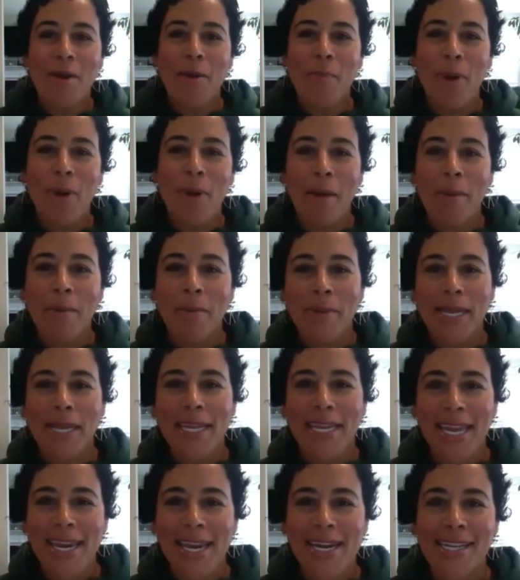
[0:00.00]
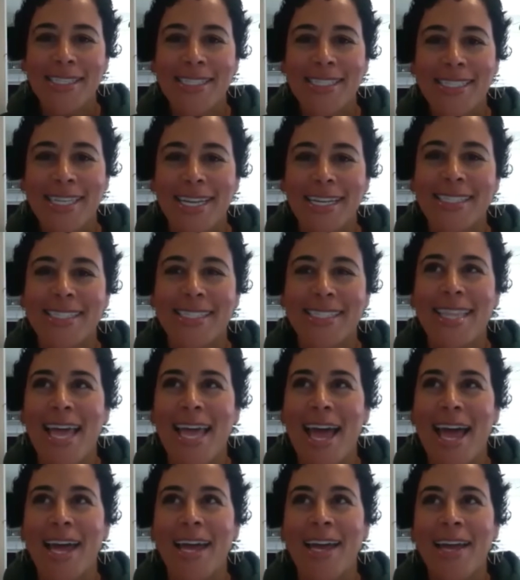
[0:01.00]
probably getting a sense
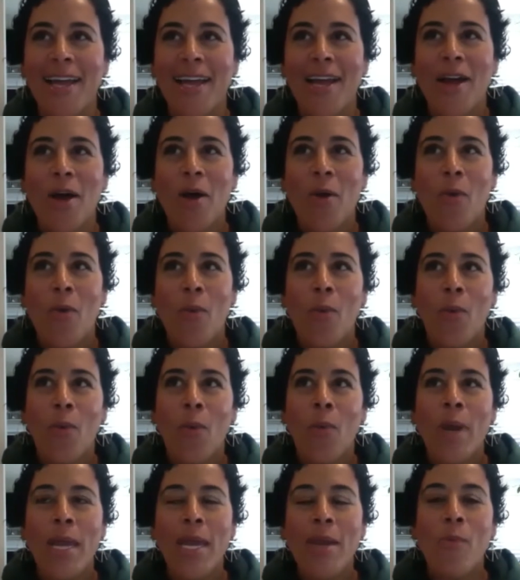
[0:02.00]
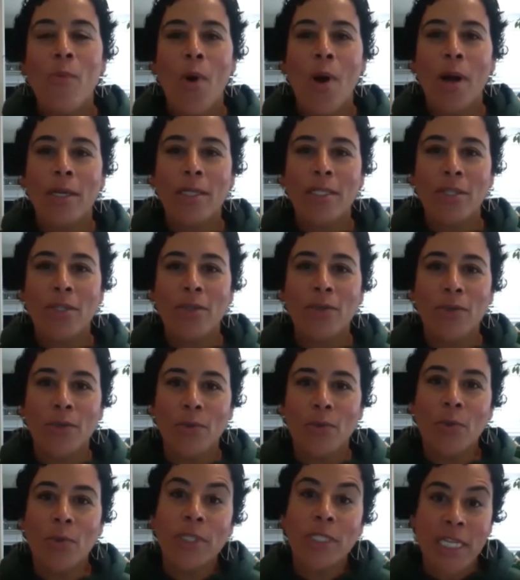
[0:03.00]
that we're
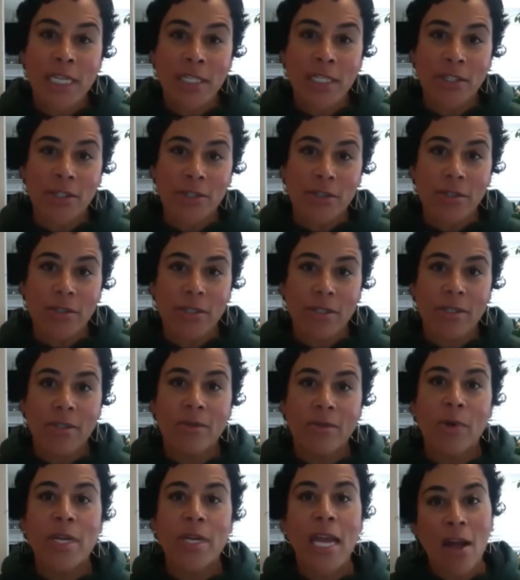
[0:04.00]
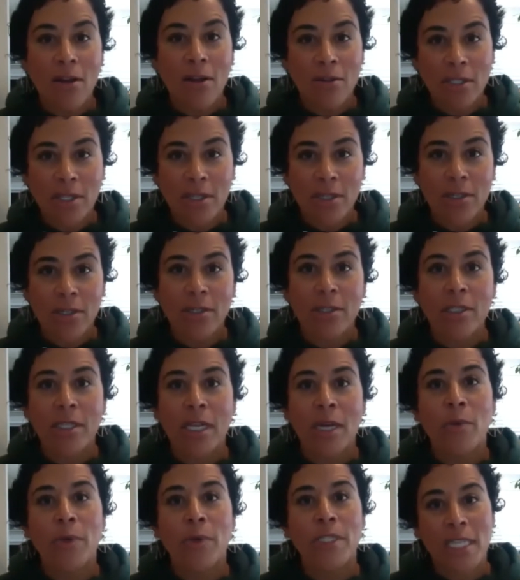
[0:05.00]
teachers, we're counselors
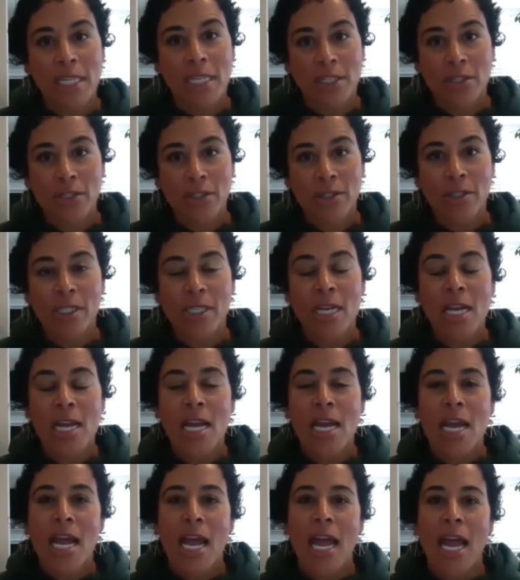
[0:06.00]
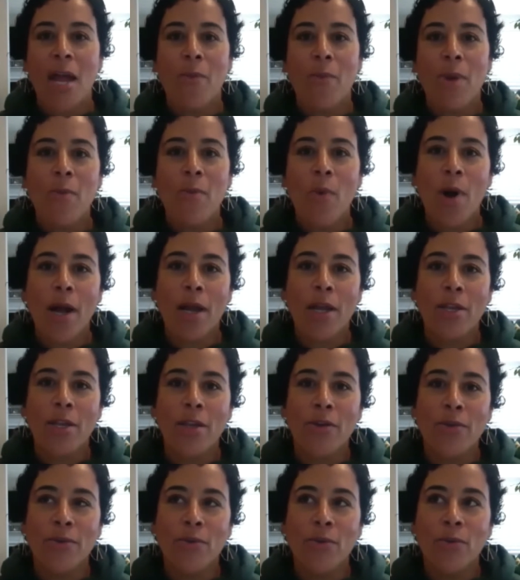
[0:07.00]
and we're teachers, and we
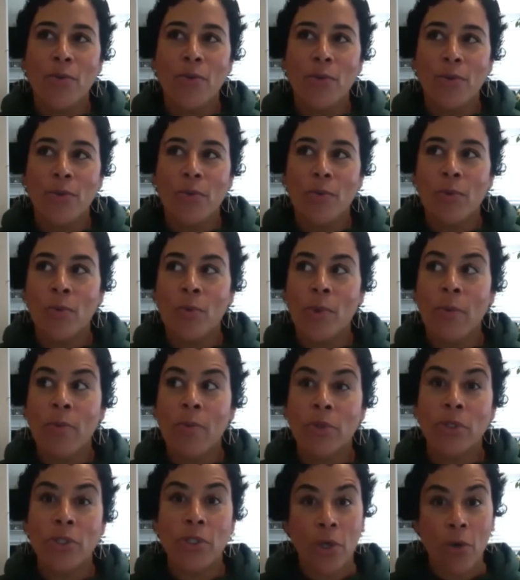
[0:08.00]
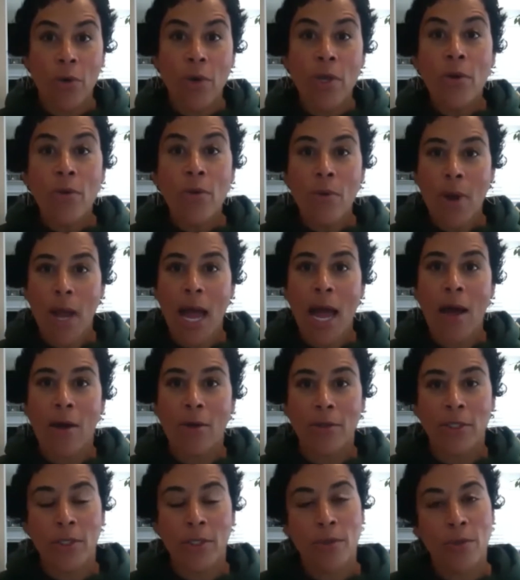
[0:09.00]
will show you
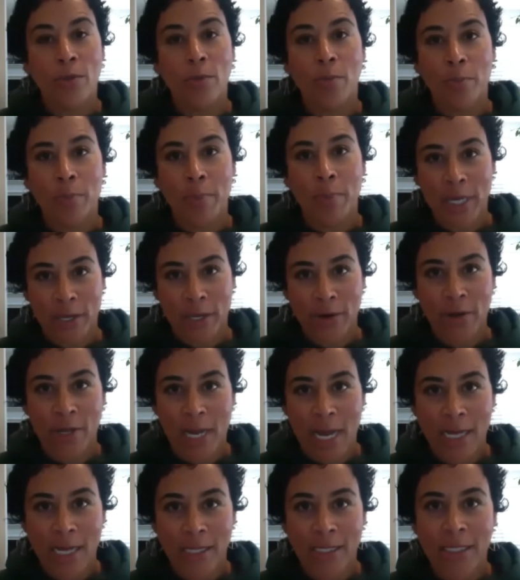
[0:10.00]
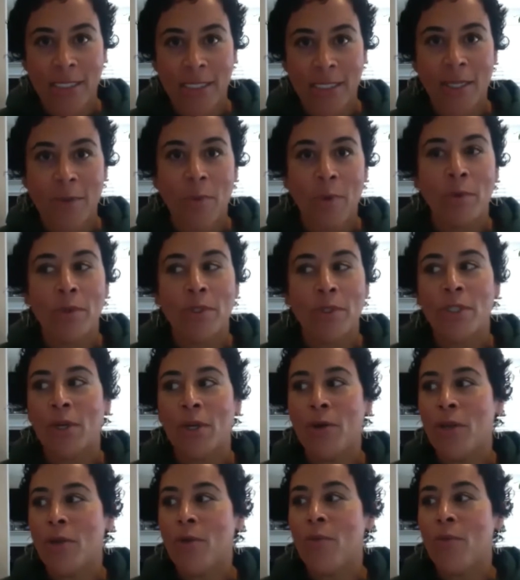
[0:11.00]
how to pick your classes, and we will
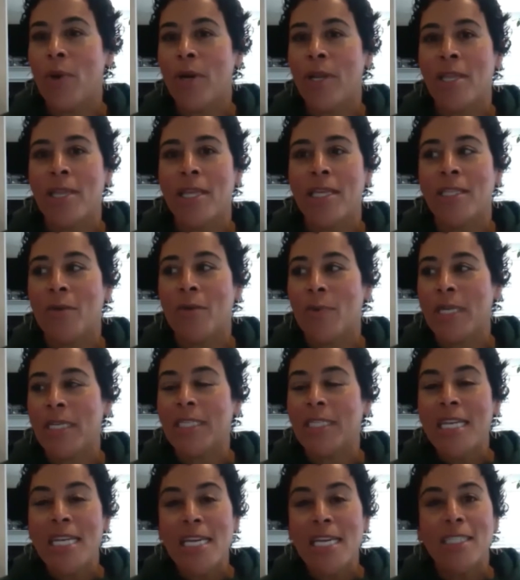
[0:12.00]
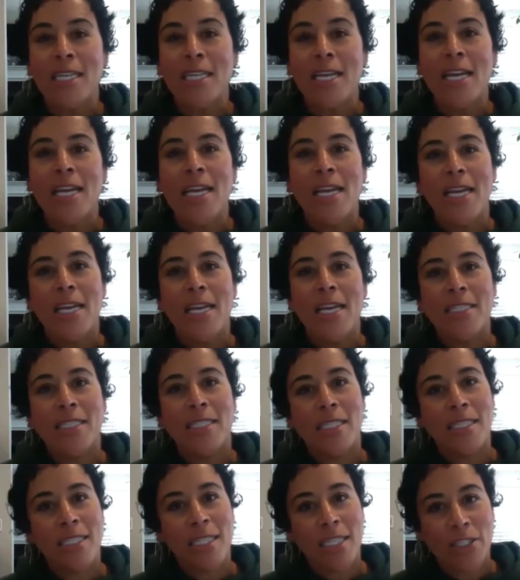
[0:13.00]
show you, one of the things that we teach is
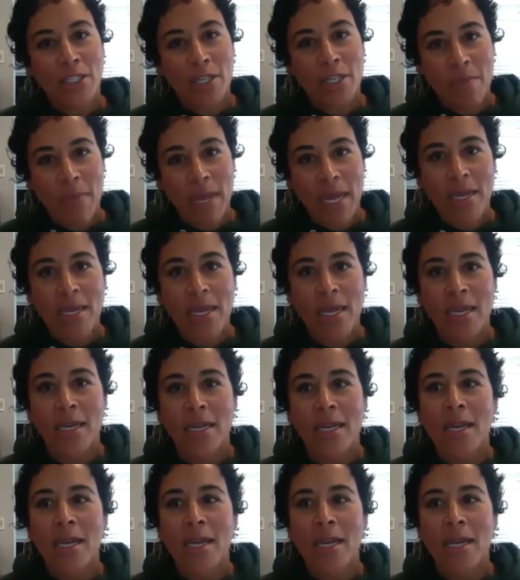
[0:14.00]
decision-making